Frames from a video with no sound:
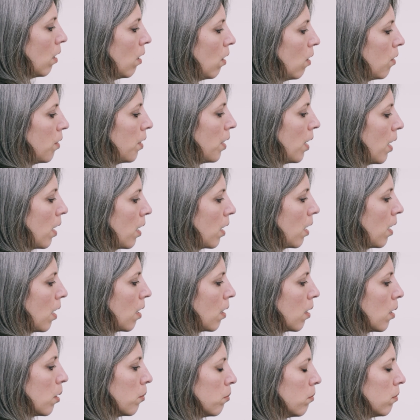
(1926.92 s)
on
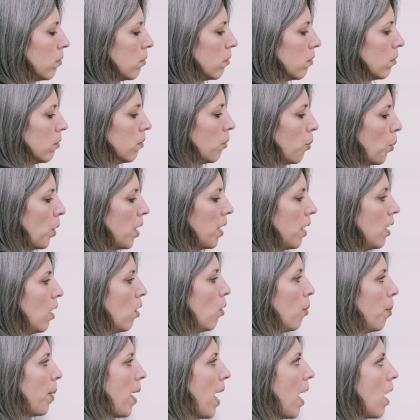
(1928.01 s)
a pretty
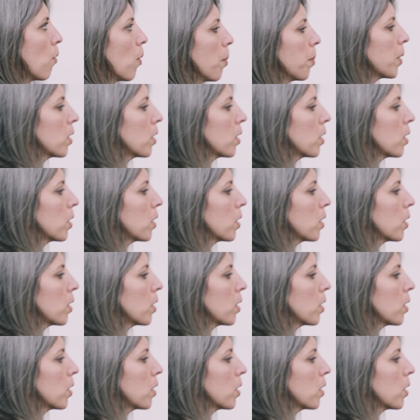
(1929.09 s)
low power,